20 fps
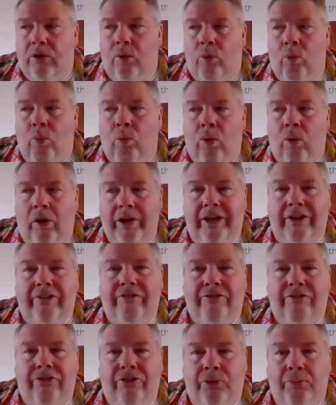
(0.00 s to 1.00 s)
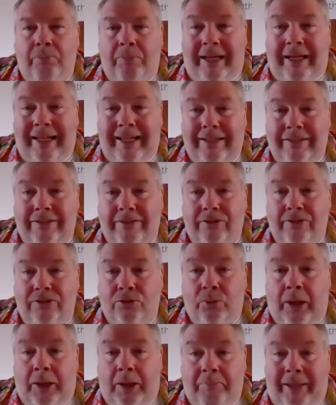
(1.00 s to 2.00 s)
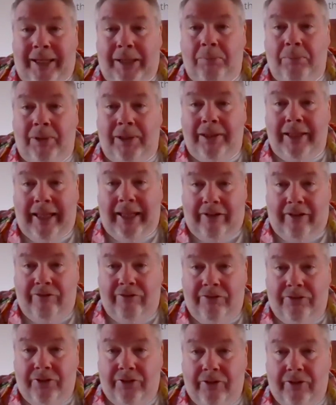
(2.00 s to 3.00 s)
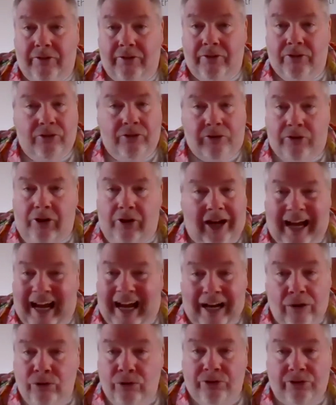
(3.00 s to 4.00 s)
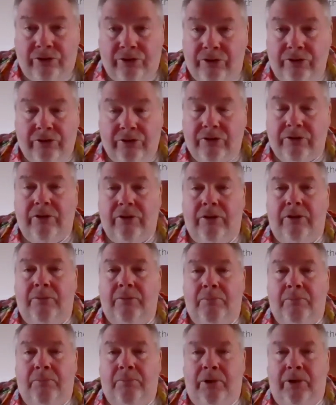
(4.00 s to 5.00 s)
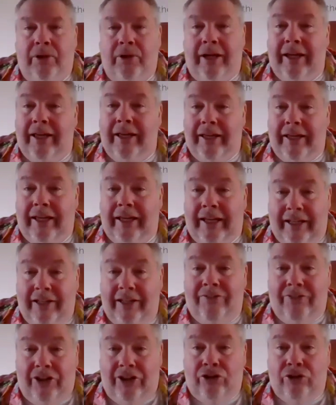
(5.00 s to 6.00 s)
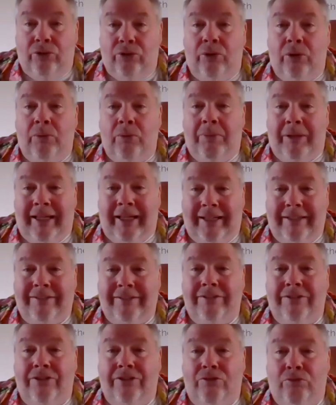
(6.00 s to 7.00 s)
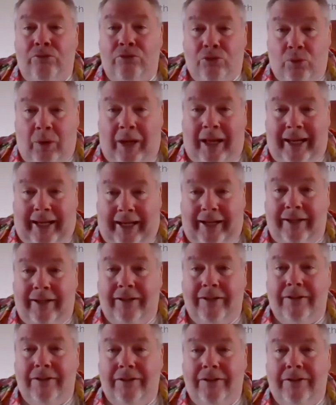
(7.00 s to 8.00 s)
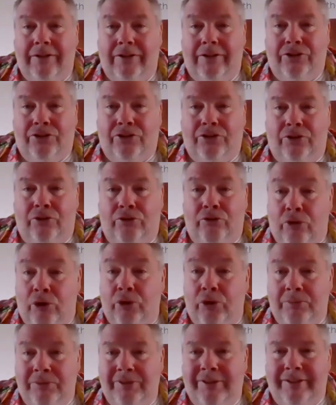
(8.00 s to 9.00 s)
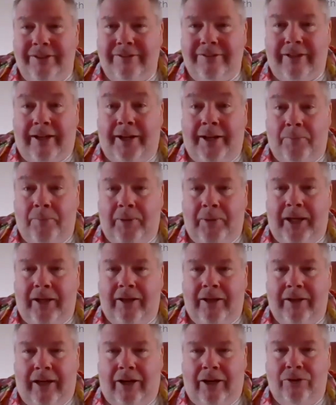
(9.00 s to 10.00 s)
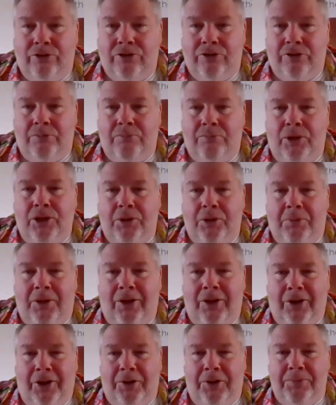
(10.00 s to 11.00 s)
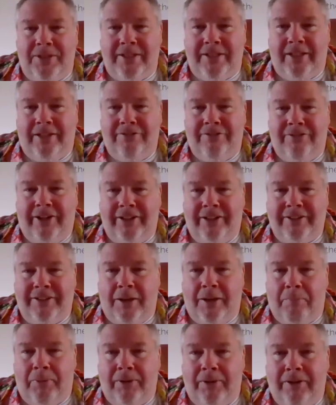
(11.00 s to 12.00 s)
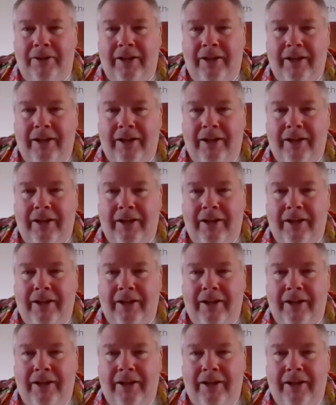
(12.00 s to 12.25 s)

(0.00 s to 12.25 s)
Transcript: 1 in 4 places where people lived, so not houses, but individual places of dwelling, so rooms inside big houses of multiple occupancy, for example.